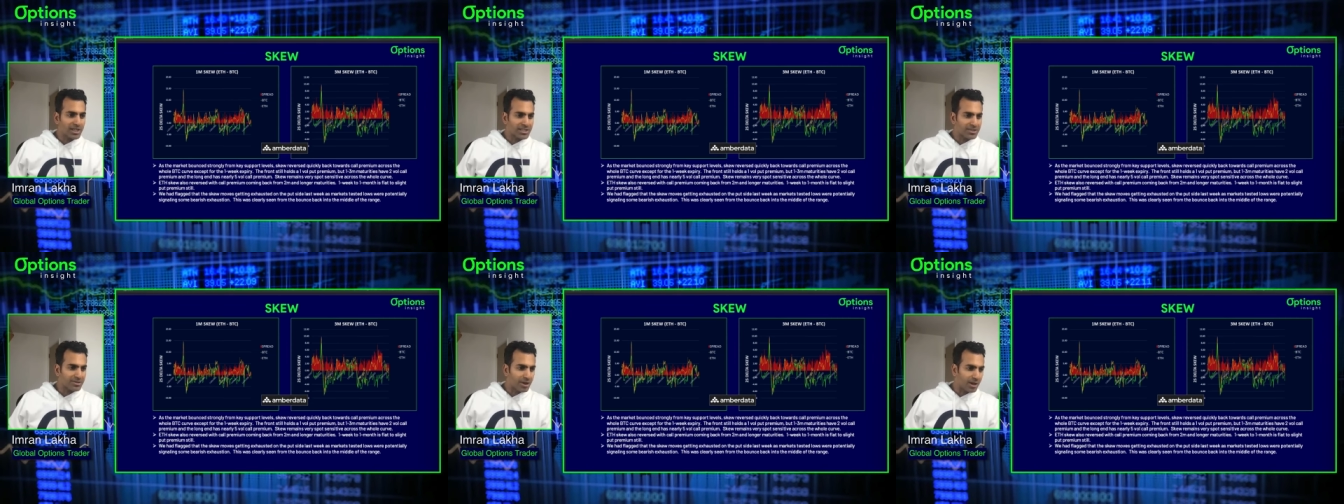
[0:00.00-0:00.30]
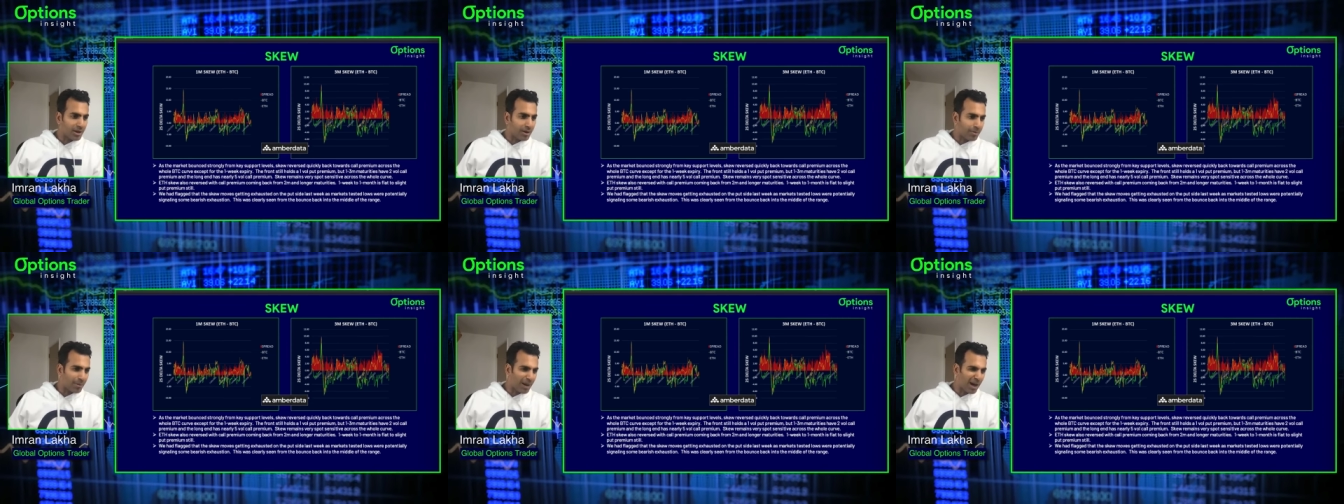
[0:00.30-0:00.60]
is
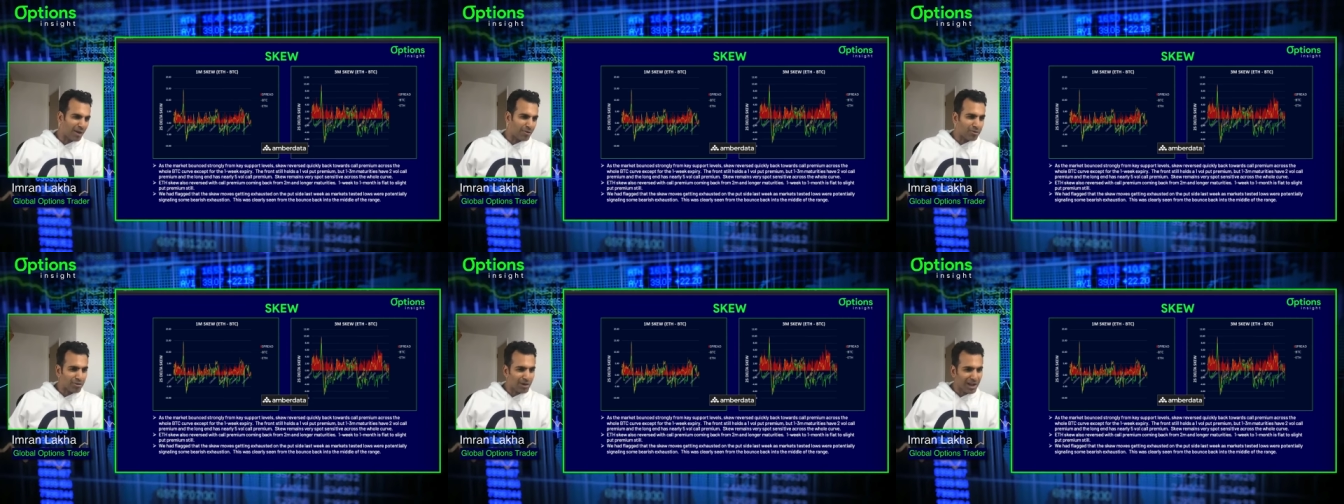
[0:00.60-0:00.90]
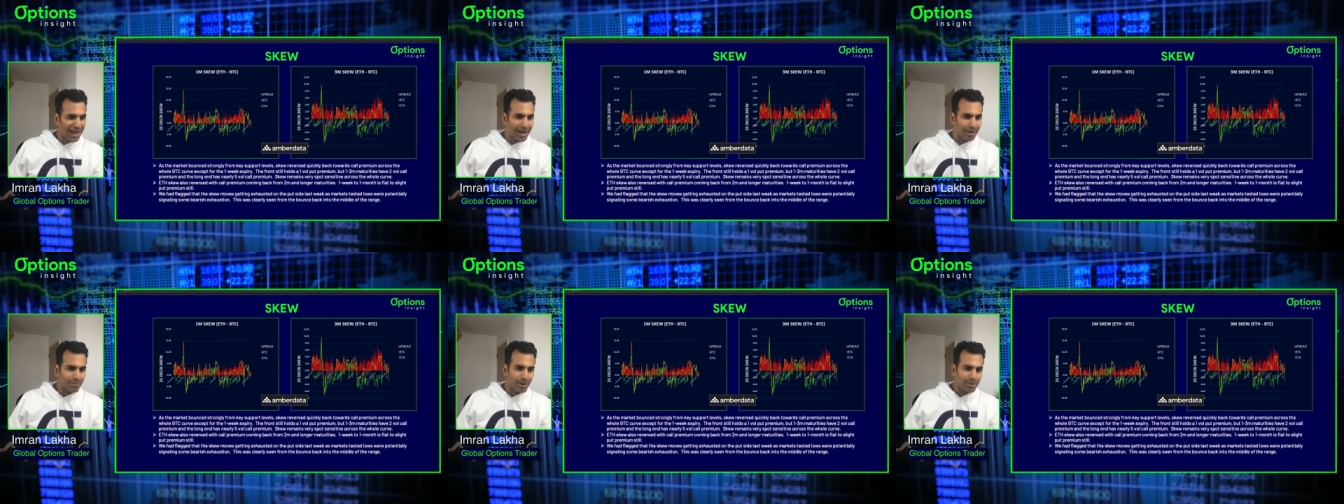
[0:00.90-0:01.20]
about
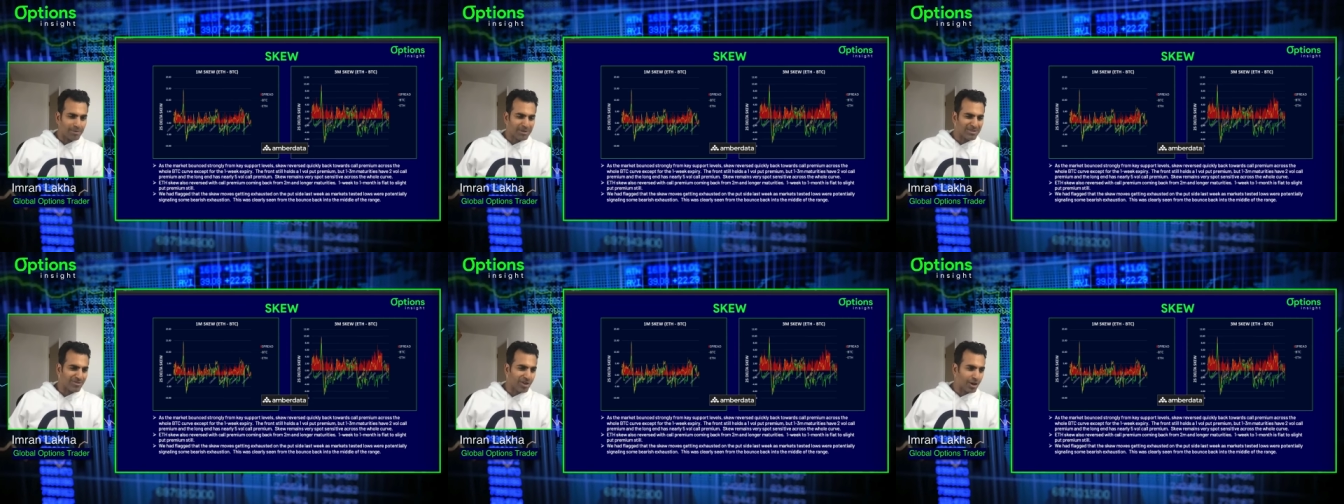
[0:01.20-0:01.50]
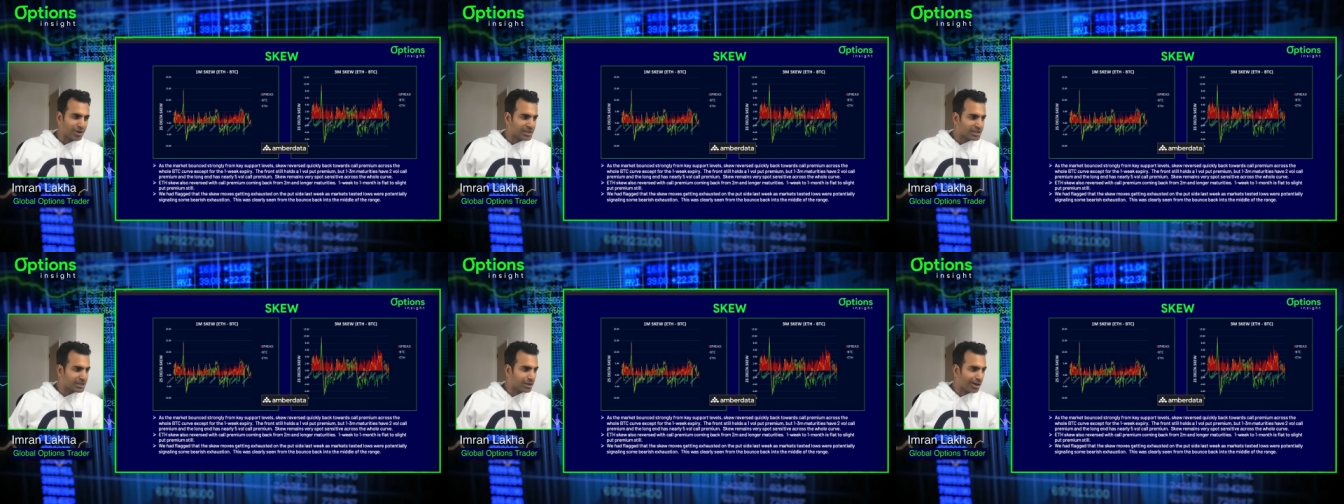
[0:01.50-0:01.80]
flat, maybe
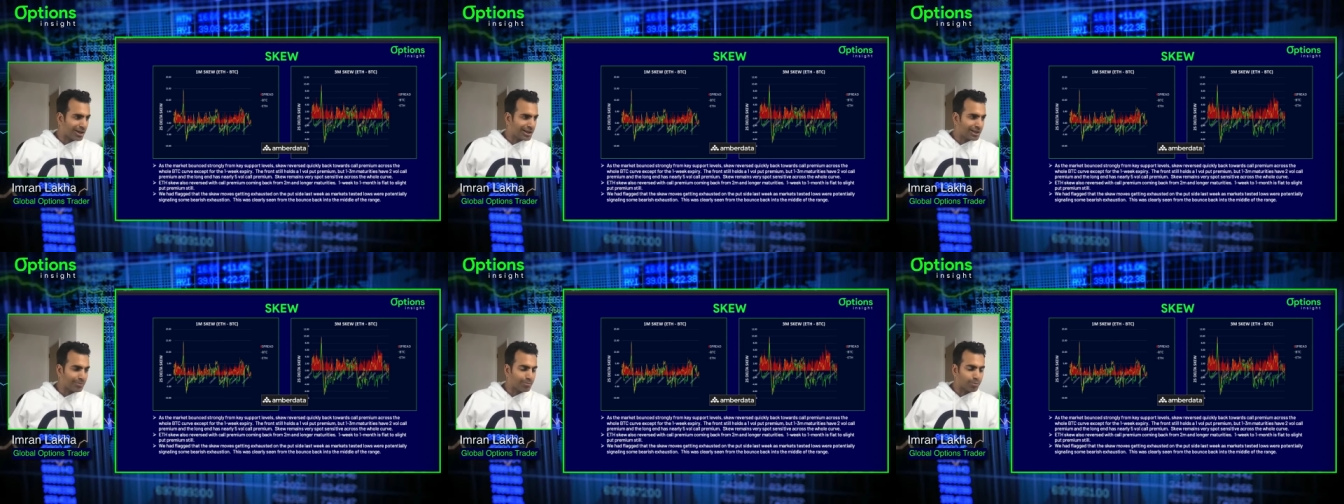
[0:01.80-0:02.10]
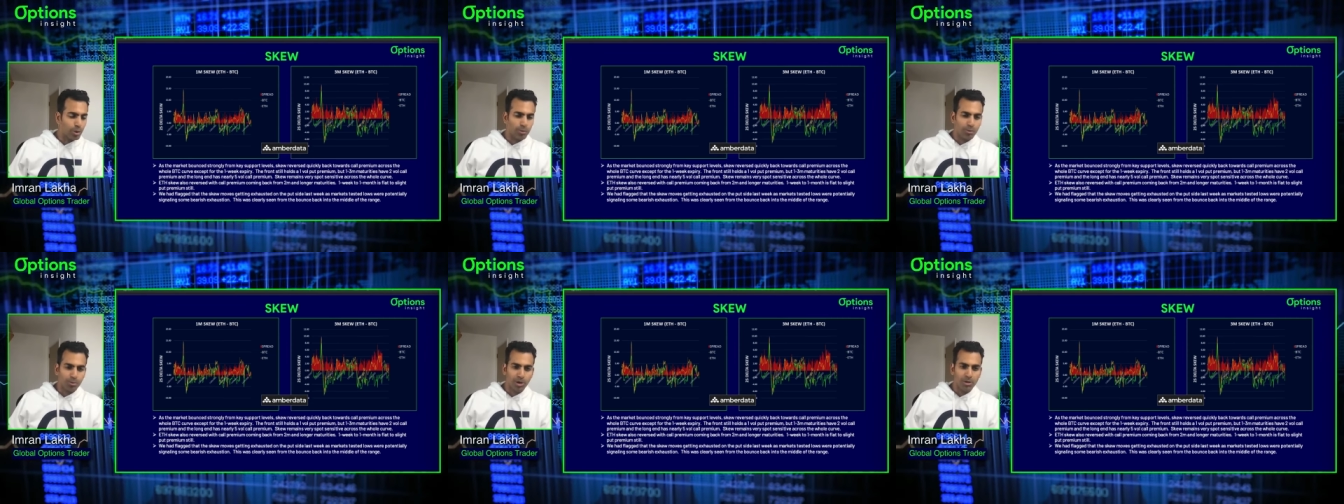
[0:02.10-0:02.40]
very slightly
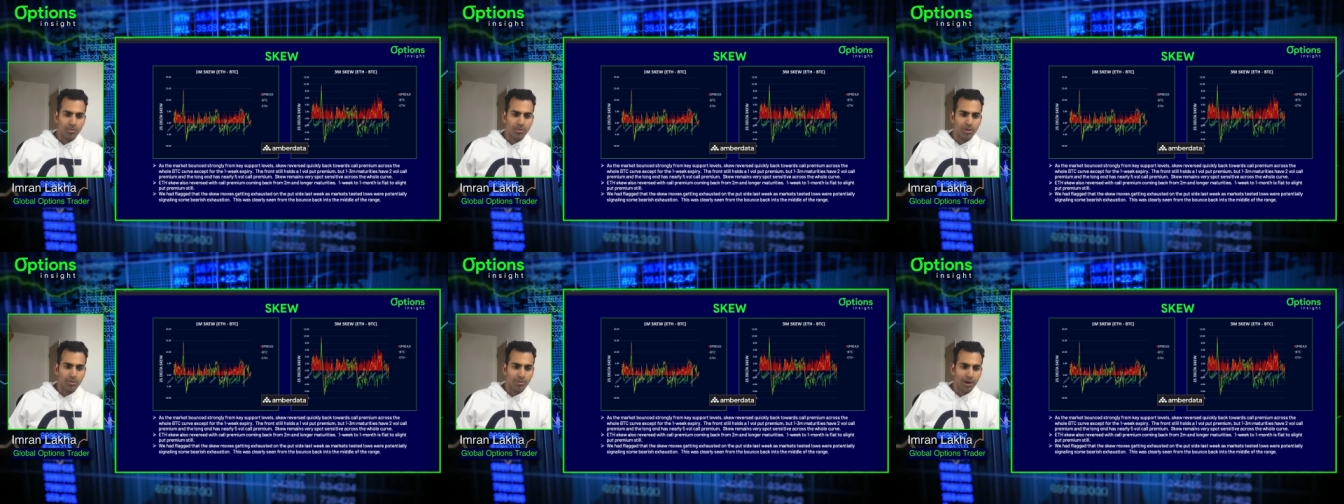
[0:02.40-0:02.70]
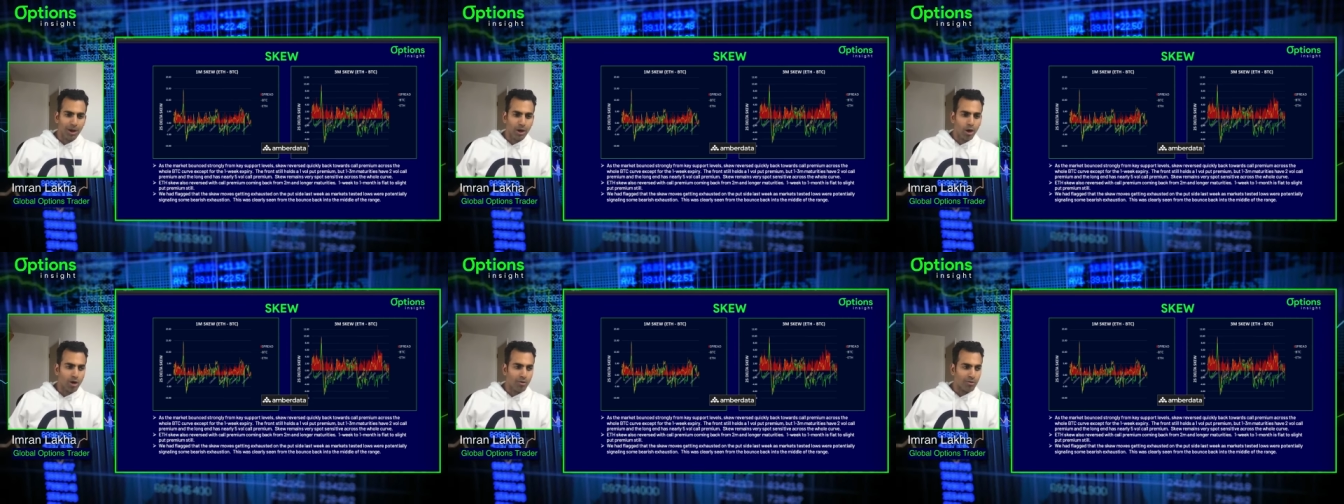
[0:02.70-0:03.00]
put premium,
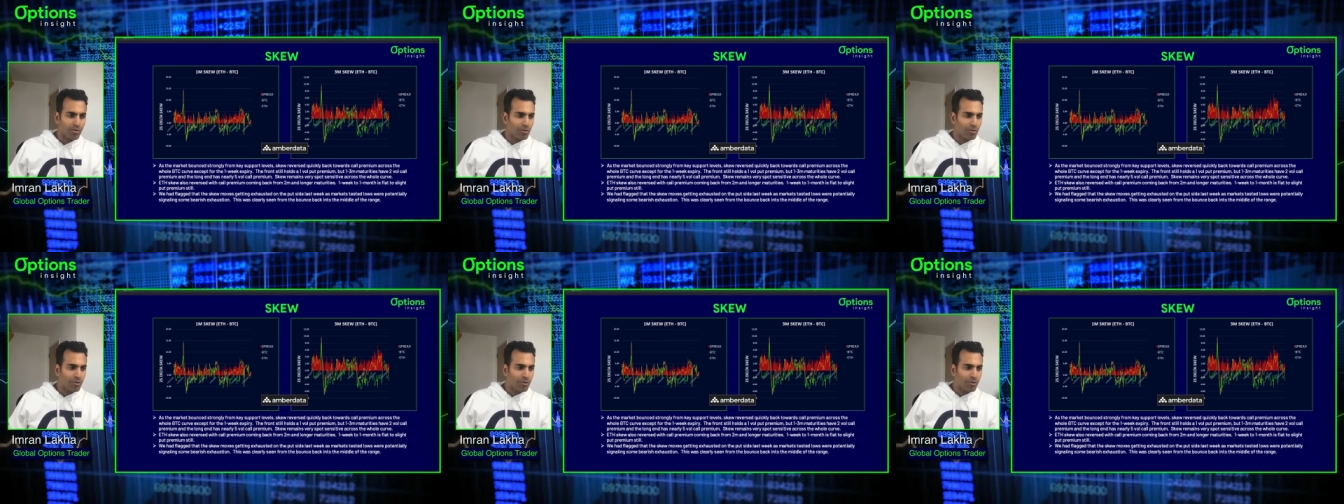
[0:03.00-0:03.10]
about half